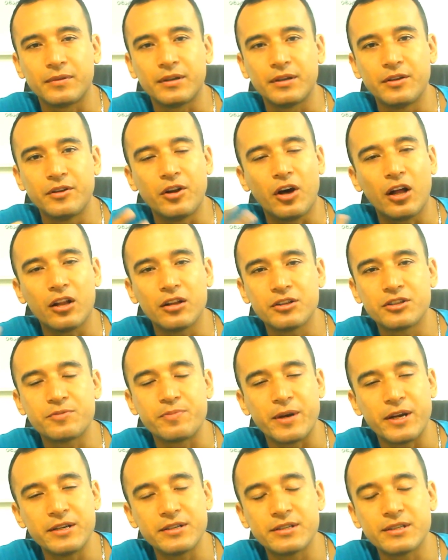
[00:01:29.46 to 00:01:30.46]
knowledge
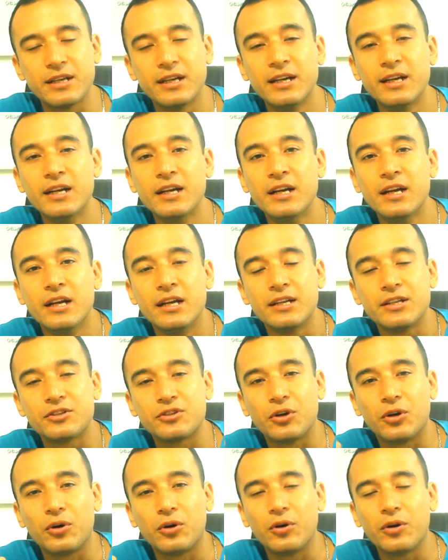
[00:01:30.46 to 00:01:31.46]
based.
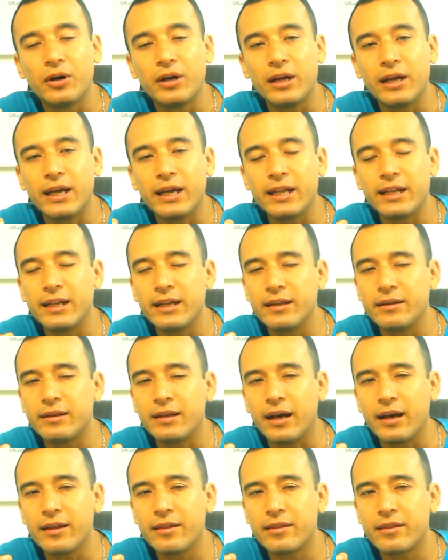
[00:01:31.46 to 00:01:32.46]
So
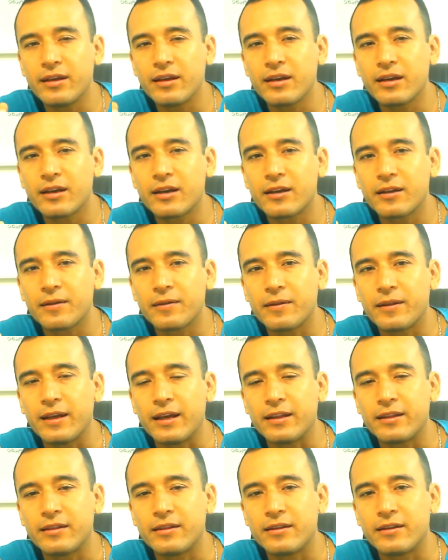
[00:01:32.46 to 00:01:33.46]
I think
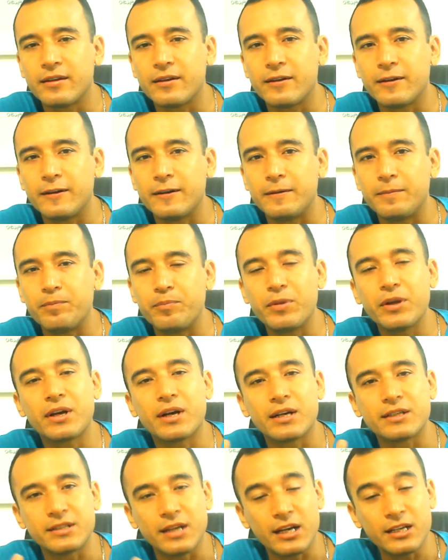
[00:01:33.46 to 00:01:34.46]
that
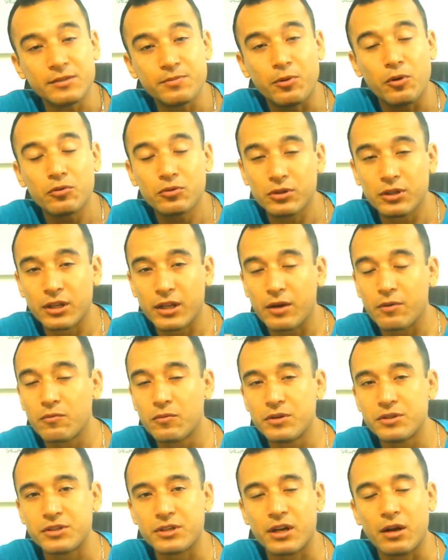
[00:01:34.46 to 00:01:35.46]
because I spoke the
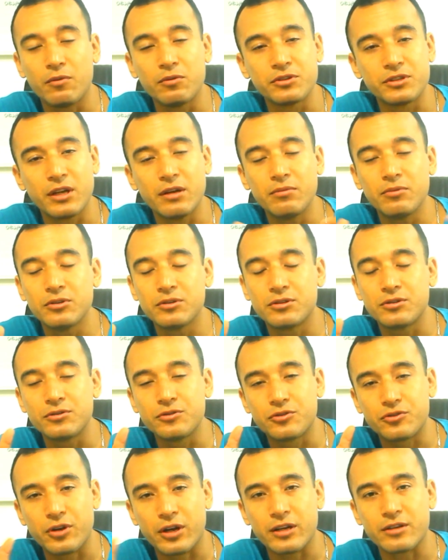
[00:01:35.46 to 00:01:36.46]
language and I was able to
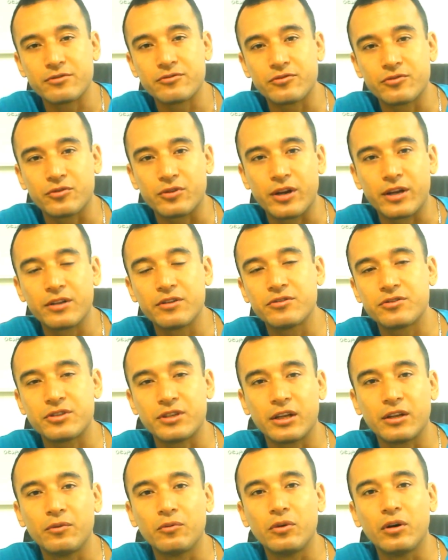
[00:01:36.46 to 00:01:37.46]
transfer and
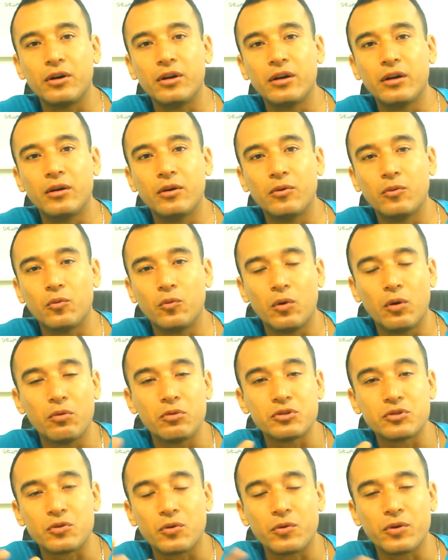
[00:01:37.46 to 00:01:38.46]
understand what
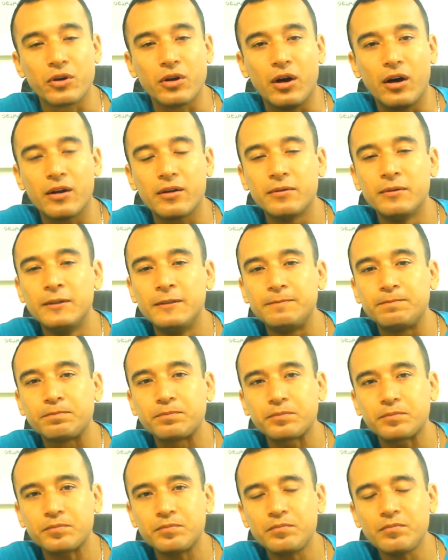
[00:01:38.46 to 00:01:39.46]
was going on,
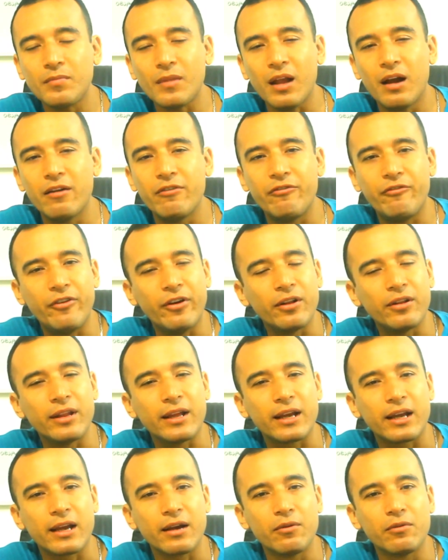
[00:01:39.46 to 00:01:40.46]
I felt
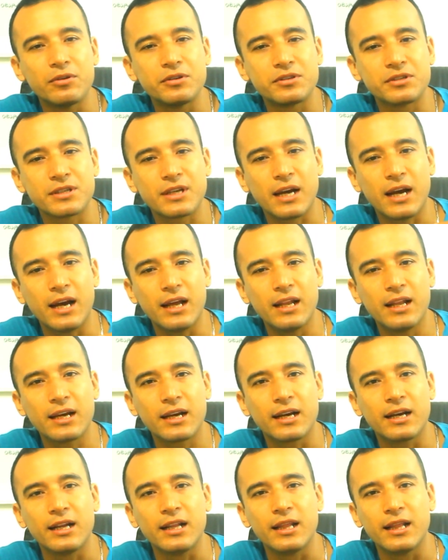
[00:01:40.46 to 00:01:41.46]
like it was kind of
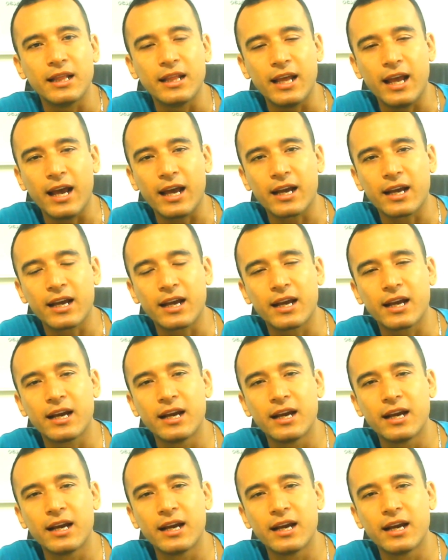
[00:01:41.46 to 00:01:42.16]
like a lack.